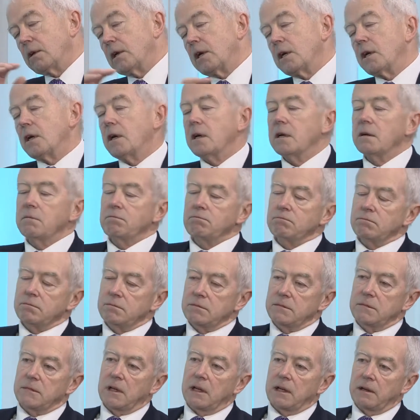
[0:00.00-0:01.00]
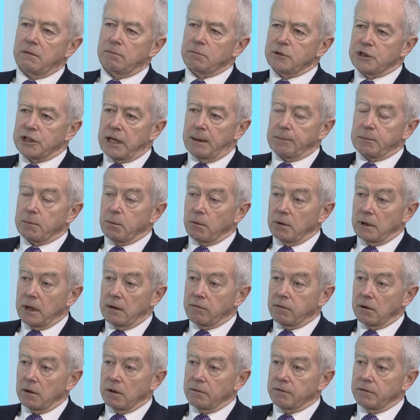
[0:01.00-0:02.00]
an acceptable
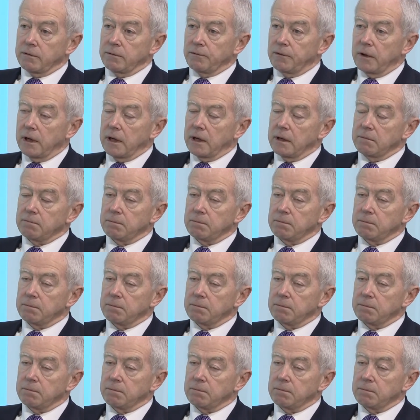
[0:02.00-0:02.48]
level of